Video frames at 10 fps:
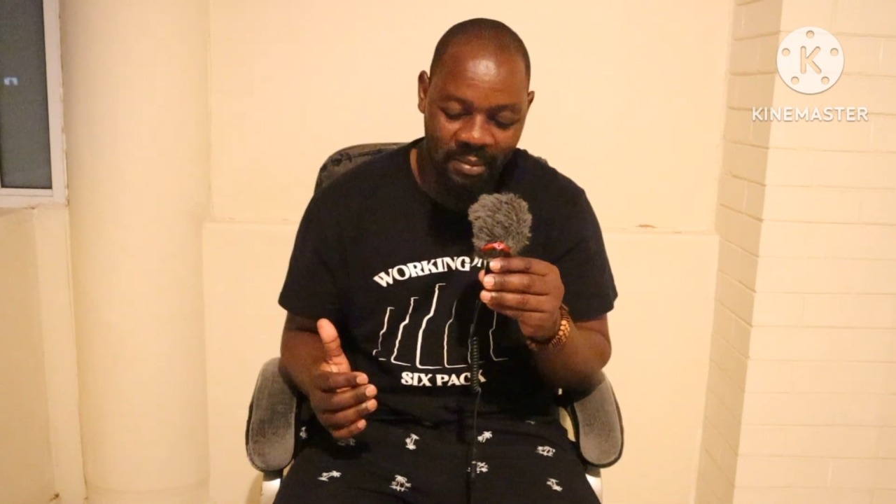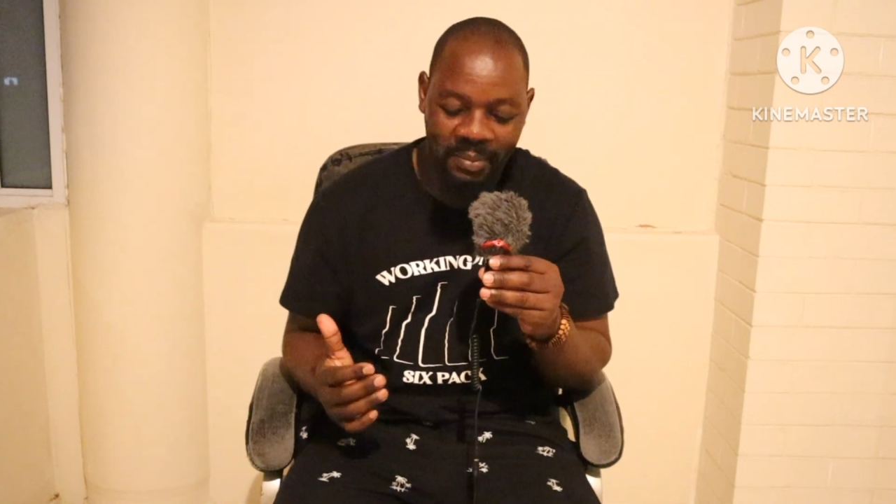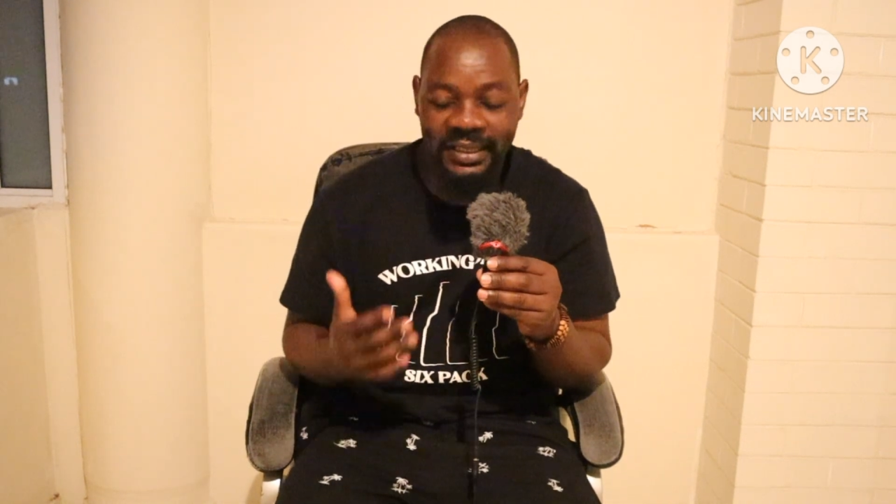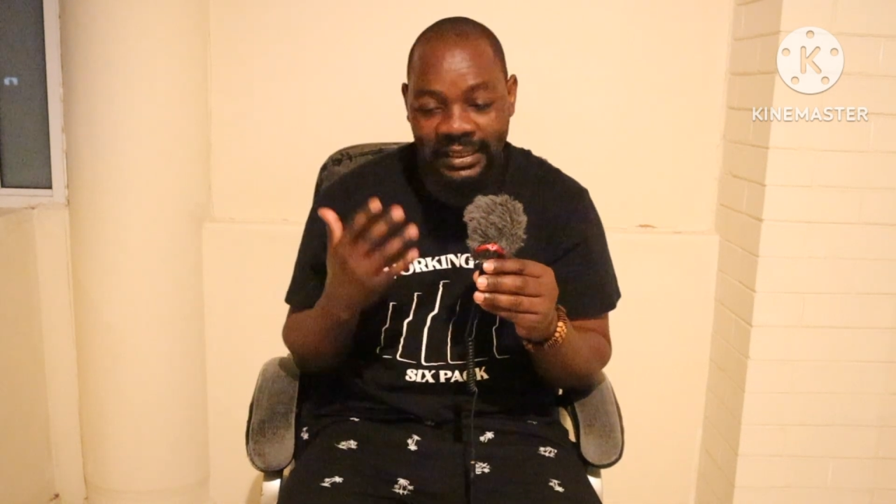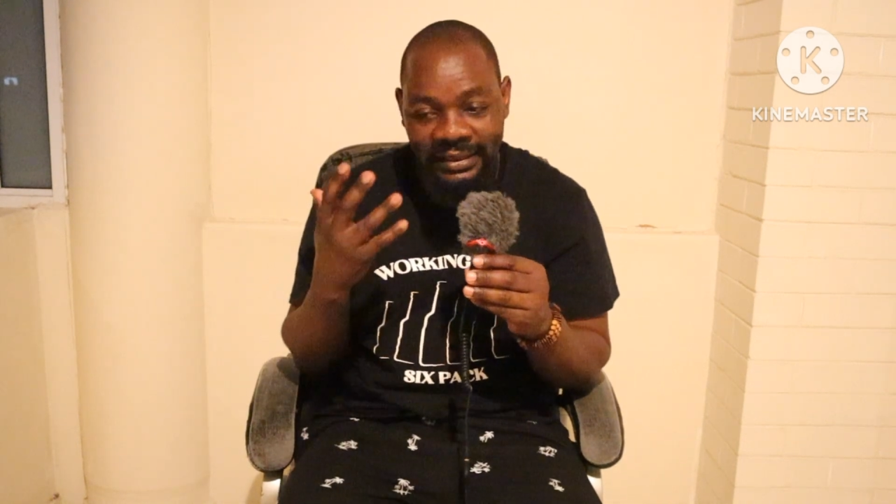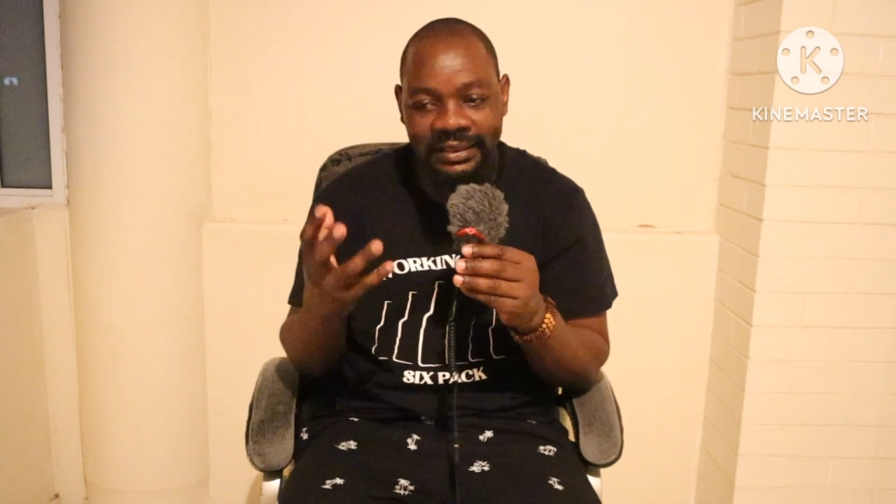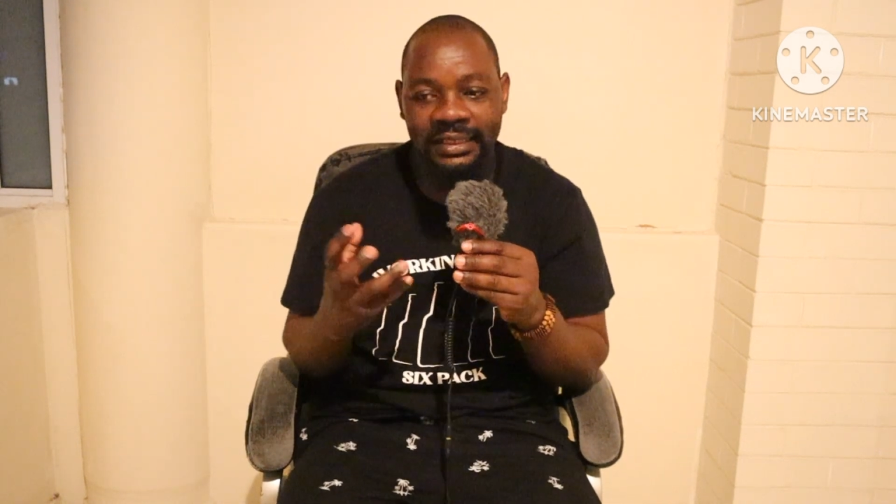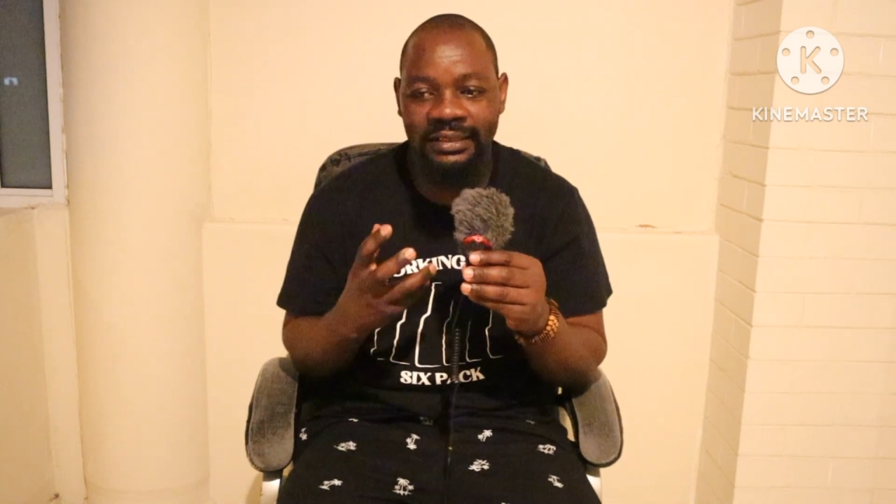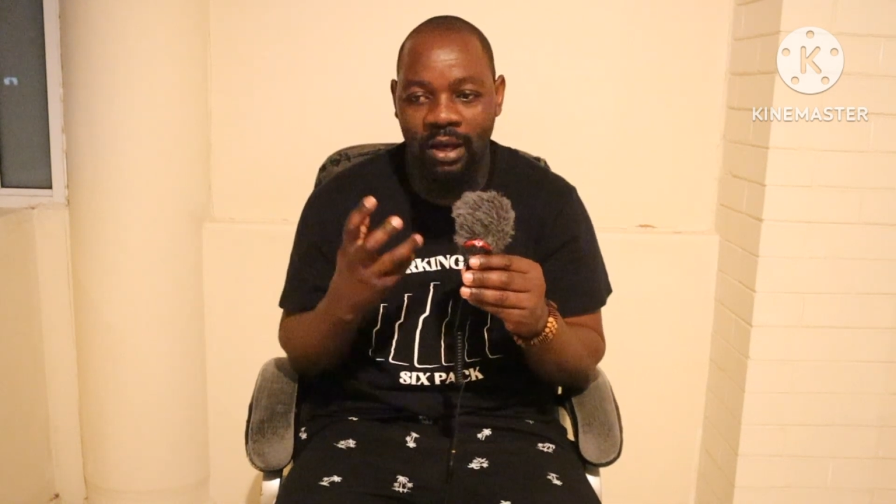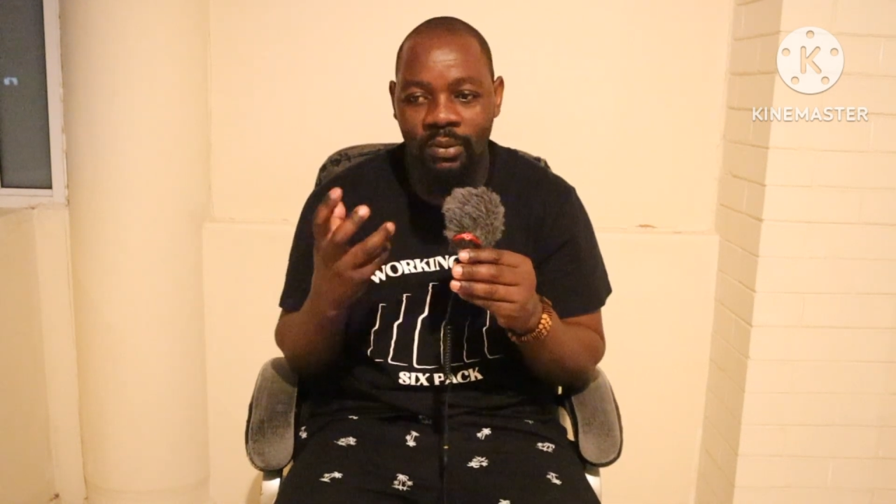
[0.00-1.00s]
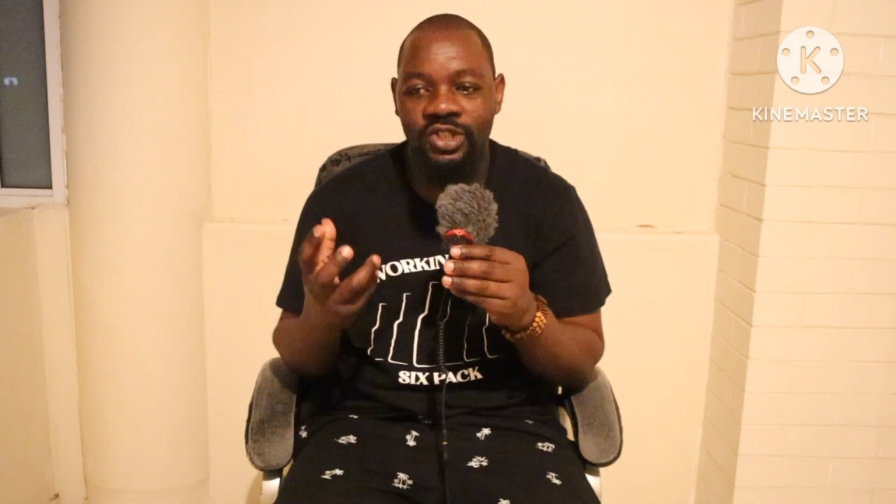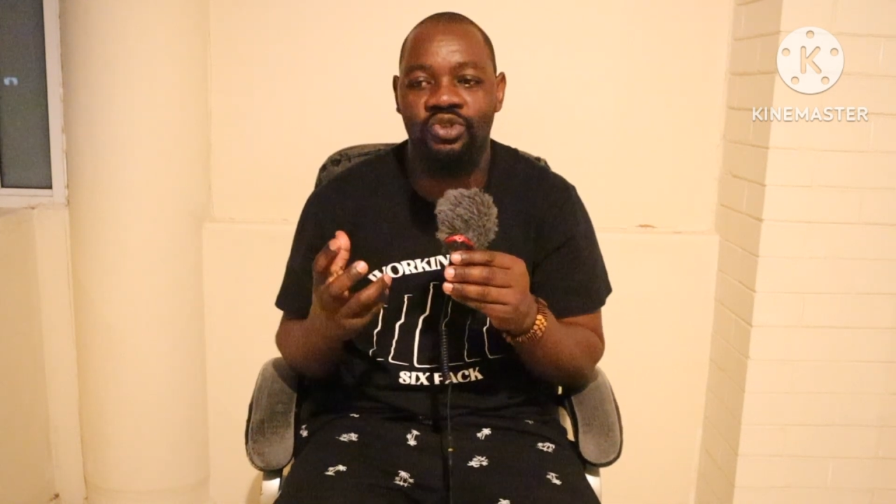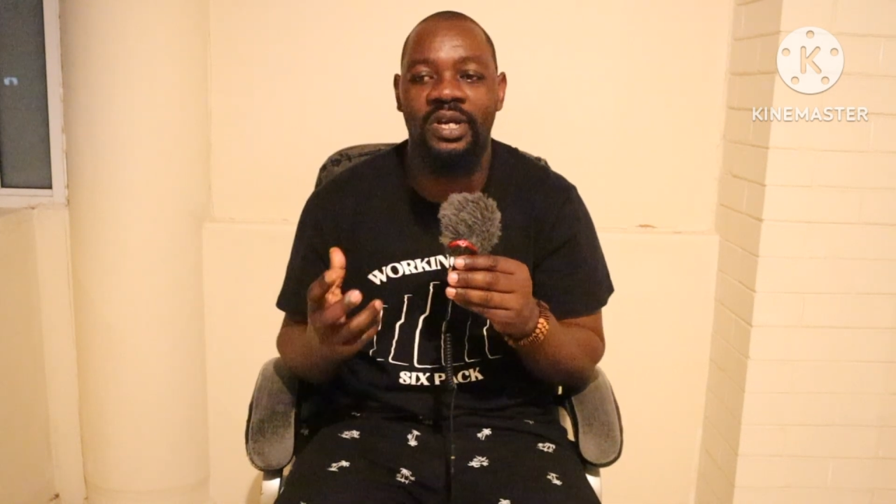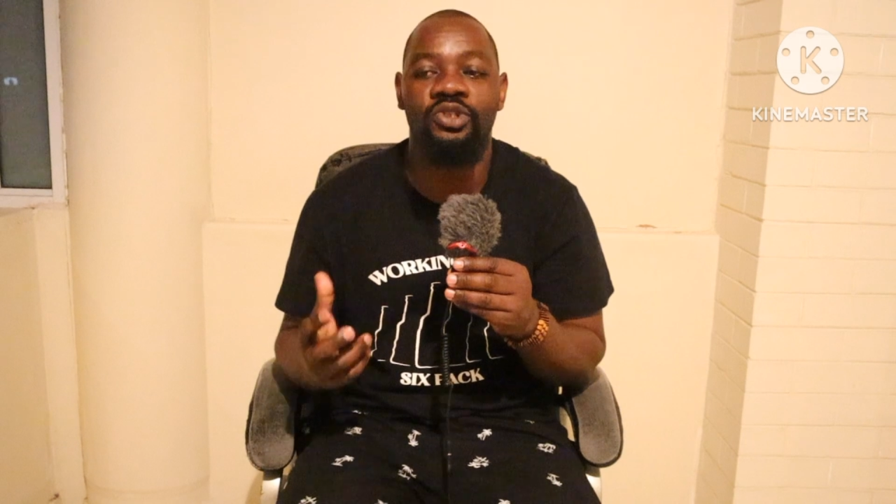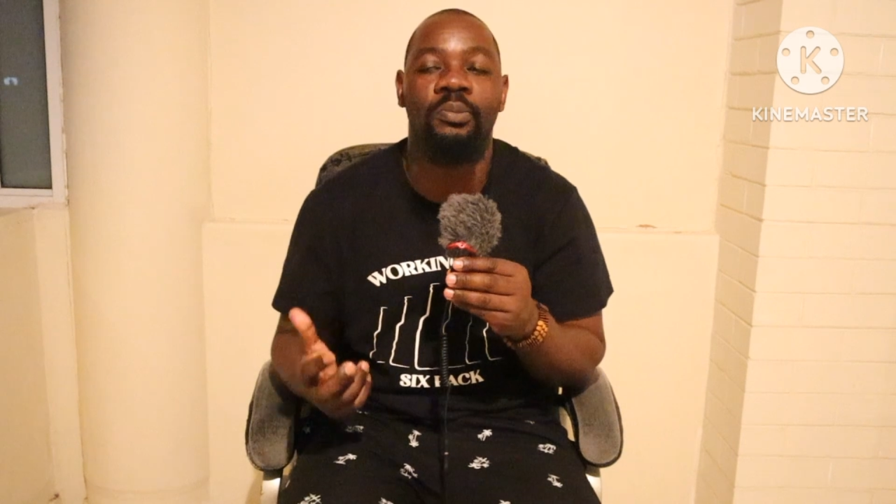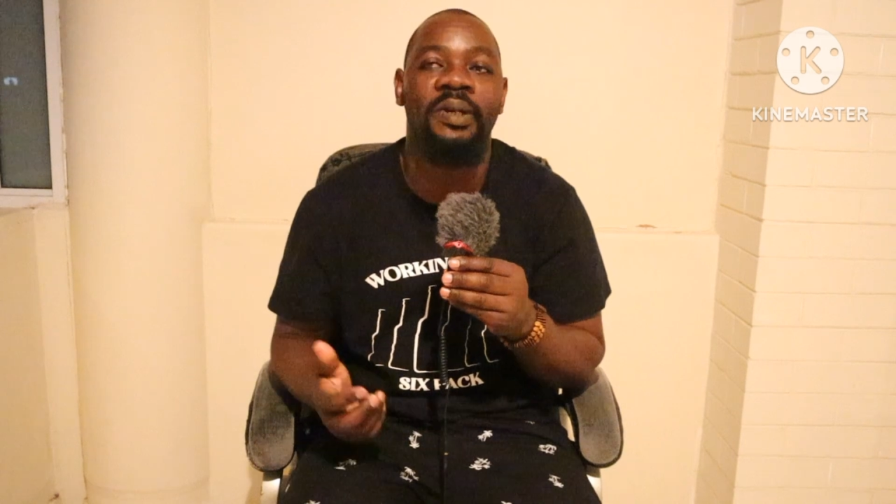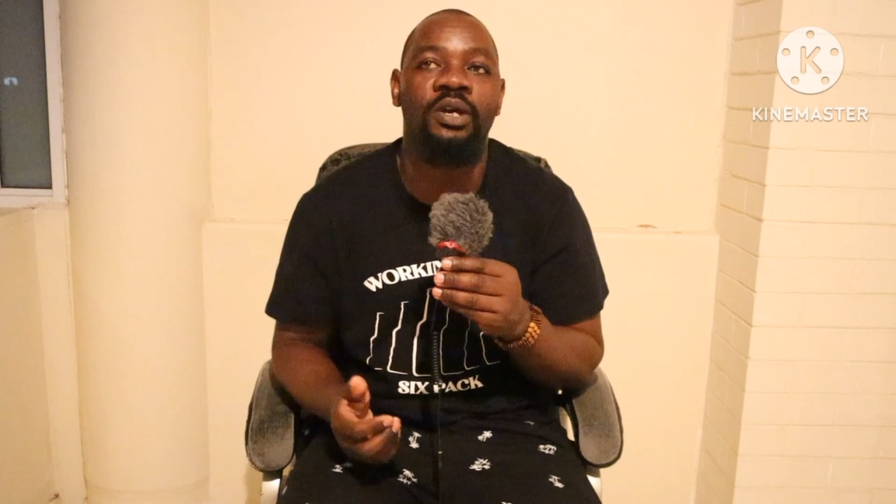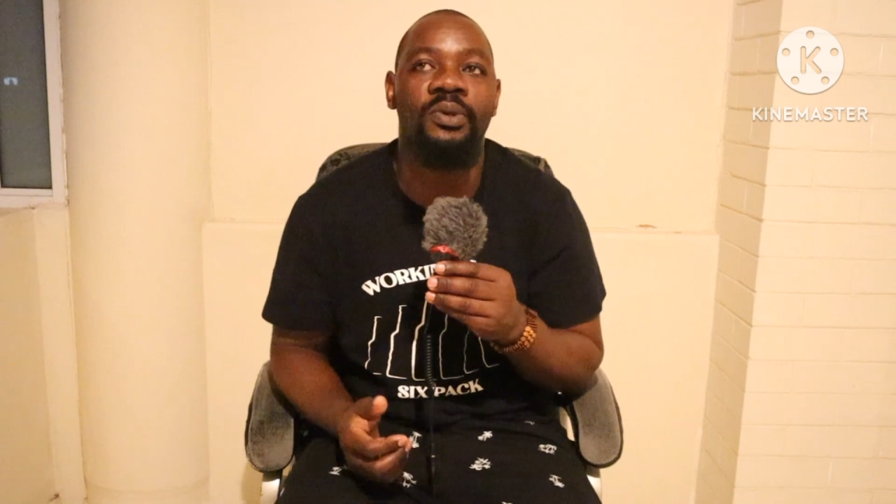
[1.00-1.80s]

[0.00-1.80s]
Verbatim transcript: But it's just I was trying to play